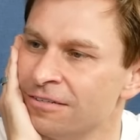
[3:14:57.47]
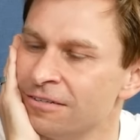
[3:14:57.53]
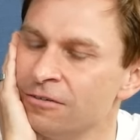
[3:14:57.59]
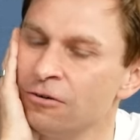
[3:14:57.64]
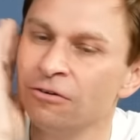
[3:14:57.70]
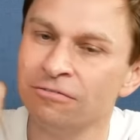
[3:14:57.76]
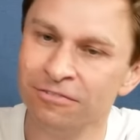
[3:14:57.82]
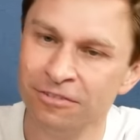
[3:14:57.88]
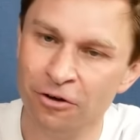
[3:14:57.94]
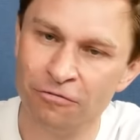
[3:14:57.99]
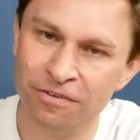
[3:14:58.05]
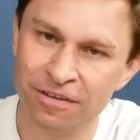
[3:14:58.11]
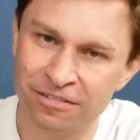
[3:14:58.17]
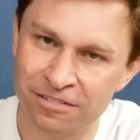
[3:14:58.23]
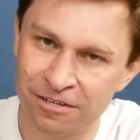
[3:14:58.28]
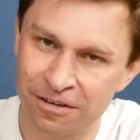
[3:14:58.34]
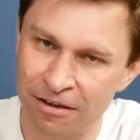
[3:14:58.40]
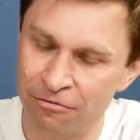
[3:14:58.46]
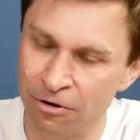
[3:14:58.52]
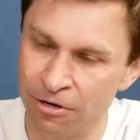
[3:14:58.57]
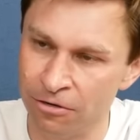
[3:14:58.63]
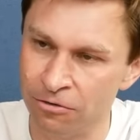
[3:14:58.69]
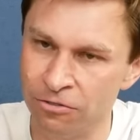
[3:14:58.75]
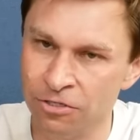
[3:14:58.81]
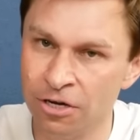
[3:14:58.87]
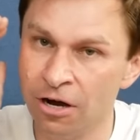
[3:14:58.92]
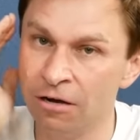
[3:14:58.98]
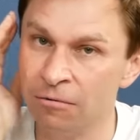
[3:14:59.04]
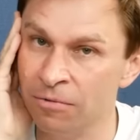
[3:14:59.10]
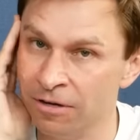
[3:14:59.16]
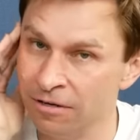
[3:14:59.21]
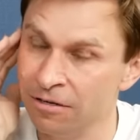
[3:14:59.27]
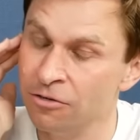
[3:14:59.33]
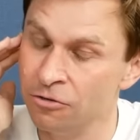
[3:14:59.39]
Yeah. No offense to everyone who's young,
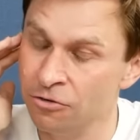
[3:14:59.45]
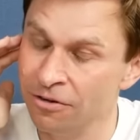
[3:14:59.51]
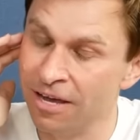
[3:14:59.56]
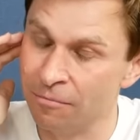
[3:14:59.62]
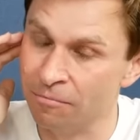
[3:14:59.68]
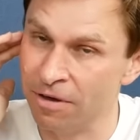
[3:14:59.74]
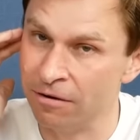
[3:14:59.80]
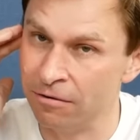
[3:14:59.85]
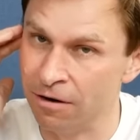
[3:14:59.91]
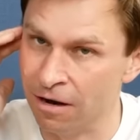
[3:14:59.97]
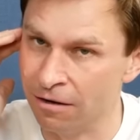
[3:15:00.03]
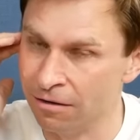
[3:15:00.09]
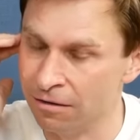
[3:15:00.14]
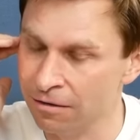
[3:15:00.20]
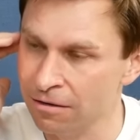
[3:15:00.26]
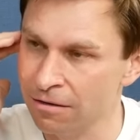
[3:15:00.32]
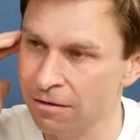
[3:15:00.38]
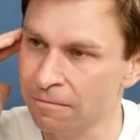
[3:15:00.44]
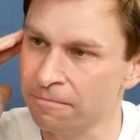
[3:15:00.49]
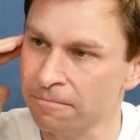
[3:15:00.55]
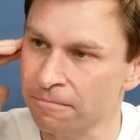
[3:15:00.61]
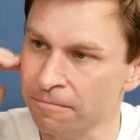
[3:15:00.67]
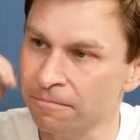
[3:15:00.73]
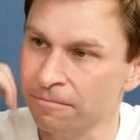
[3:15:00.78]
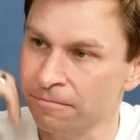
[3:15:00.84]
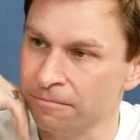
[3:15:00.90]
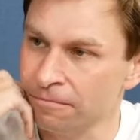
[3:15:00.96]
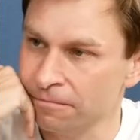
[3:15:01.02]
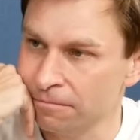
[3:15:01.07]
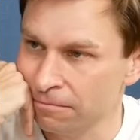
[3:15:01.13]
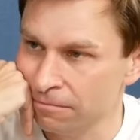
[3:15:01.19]
but you do get better at it. Sure.